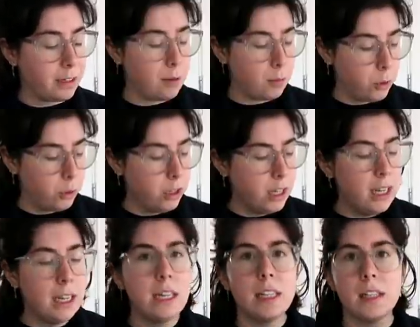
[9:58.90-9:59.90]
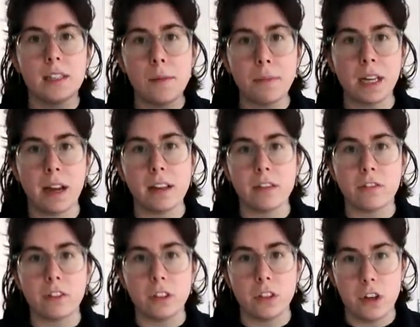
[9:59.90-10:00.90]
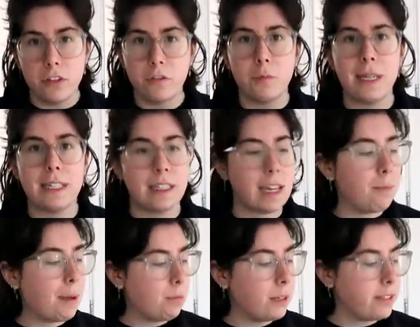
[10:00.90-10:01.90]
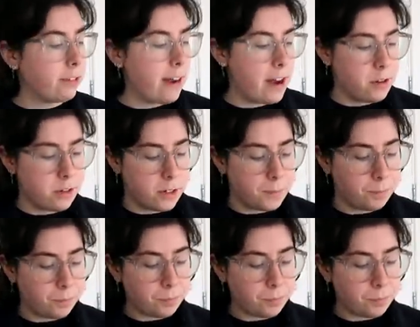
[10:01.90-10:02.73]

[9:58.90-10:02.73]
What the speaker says: it more. Something kind of new for me to get memories around.